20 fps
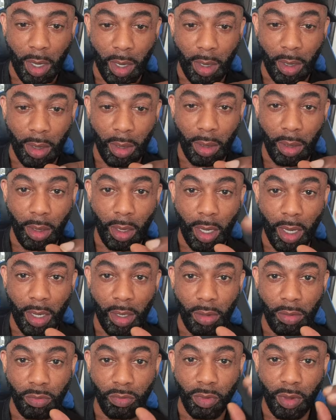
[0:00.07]

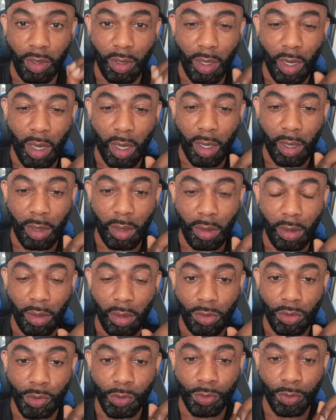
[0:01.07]
have
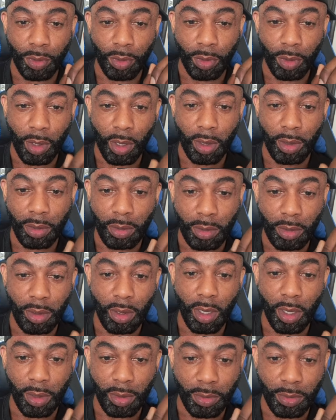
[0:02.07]

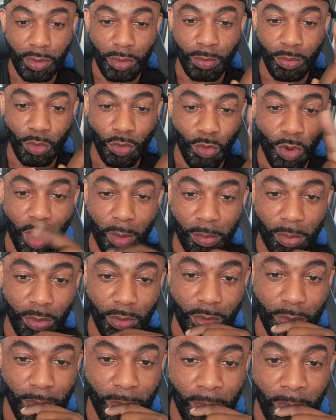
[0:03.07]
999 subscribers.
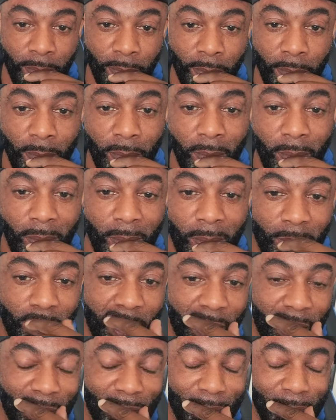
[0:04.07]

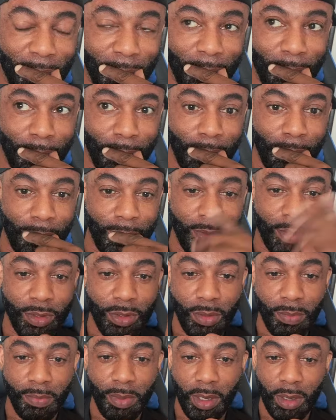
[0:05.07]
Now, this is a
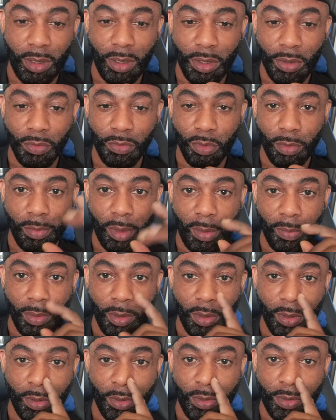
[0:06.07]
big deal for me
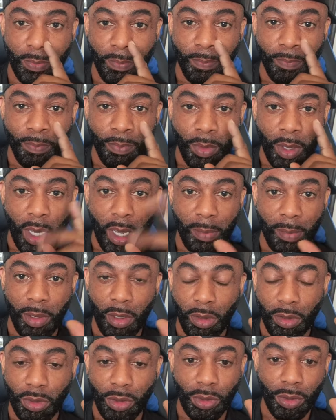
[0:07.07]
because I've been
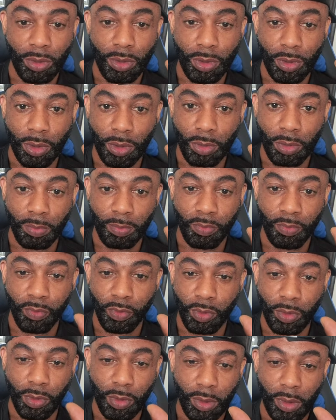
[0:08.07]
on YouTube
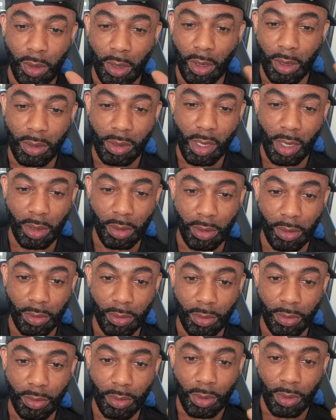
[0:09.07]
for nearly 10
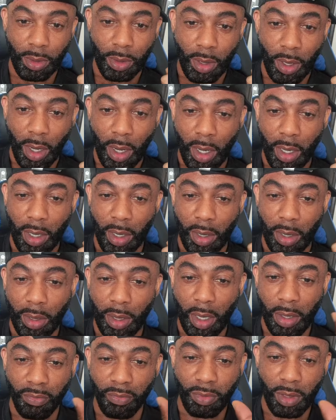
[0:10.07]
years and
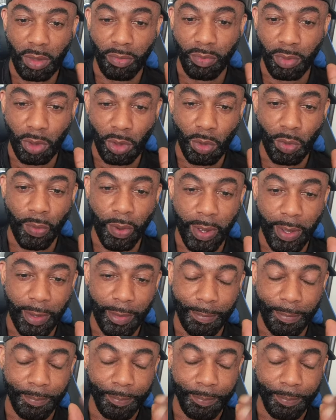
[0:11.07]
I've never quite